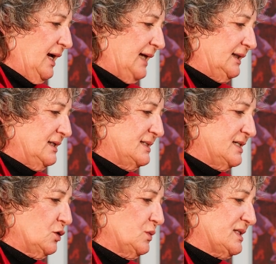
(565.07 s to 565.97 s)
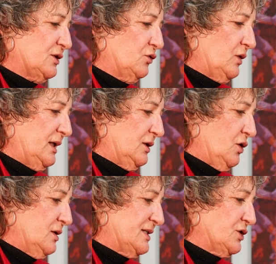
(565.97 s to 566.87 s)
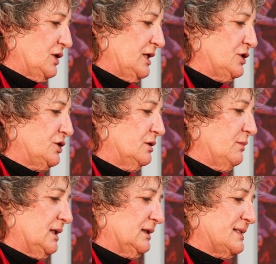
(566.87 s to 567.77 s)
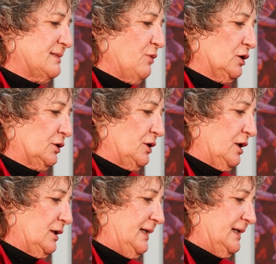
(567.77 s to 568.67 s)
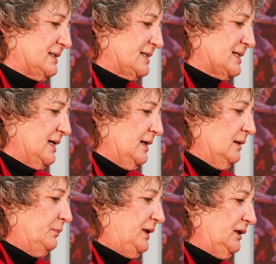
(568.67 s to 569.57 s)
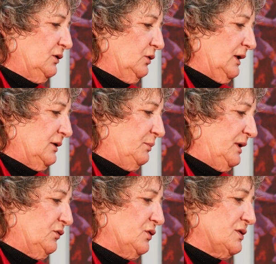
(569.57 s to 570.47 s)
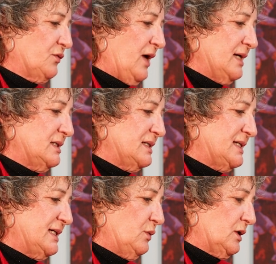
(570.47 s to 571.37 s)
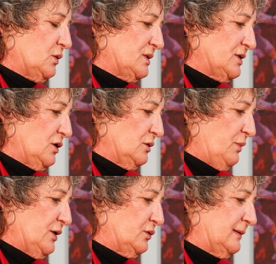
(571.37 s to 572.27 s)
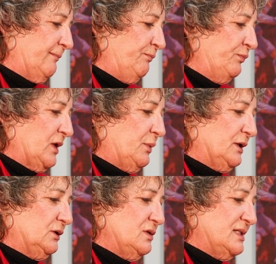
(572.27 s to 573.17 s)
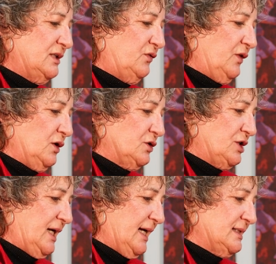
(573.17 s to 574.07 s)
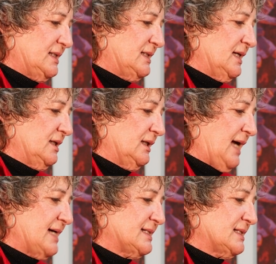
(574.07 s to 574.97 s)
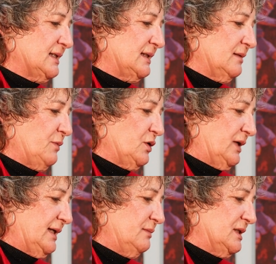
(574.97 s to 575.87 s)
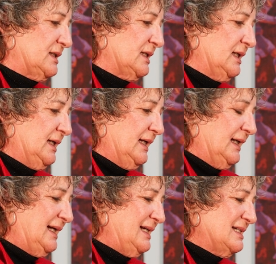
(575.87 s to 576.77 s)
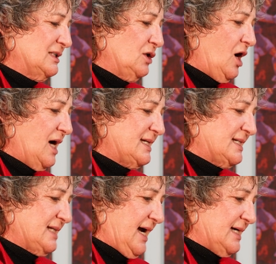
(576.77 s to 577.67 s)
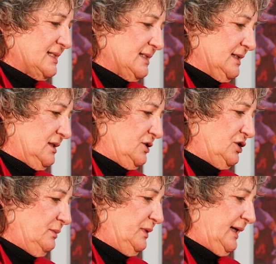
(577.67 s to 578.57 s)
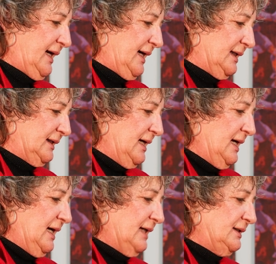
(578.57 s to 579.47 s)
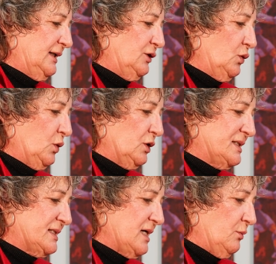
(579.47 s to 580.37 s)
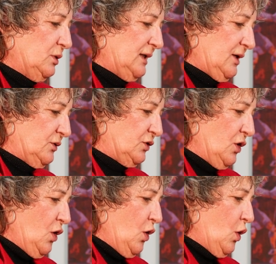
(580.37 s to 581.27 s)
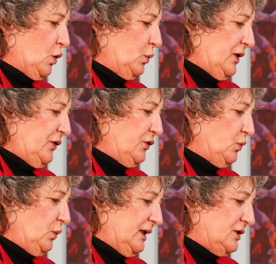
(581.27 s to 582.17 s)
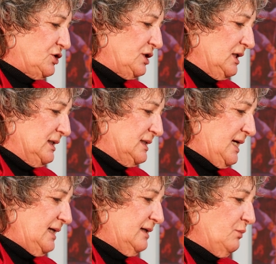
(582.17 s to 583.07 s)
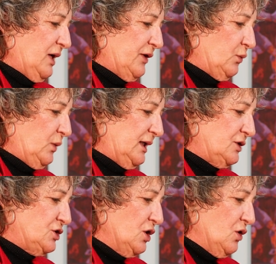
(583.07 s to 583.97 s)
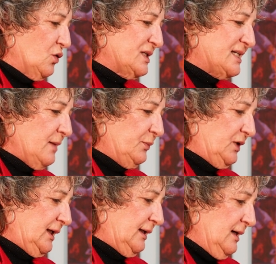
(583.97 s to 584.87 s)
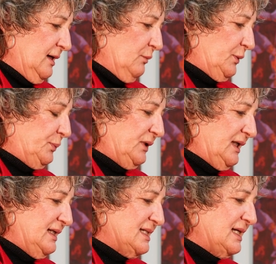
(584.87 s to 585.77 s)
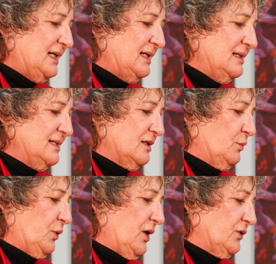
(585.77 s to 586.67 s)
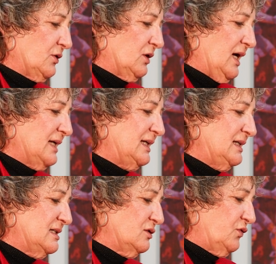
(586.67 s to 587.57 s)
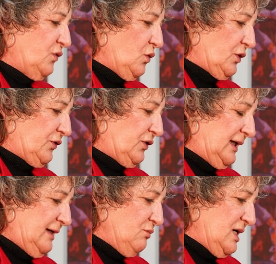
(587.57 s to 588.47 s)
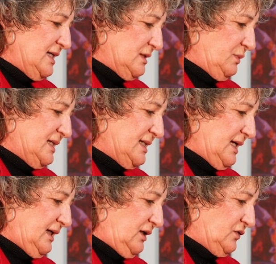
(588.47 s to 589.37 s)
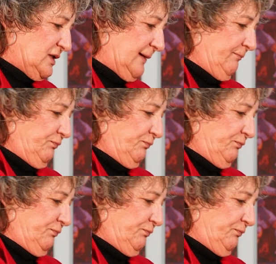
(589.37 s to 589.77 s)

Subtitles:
At this there was a great consternation among the smaller Narnians. Peter and the beavers ran to see what it was all about. But Lucy felt she had to tell Aslan about Edmund. He's lost, Aslan, she began, and then the words tumbled out. Or with the witch, taken by the witch, or something, but please, he is our brother, and he's the 4th. He must be saved.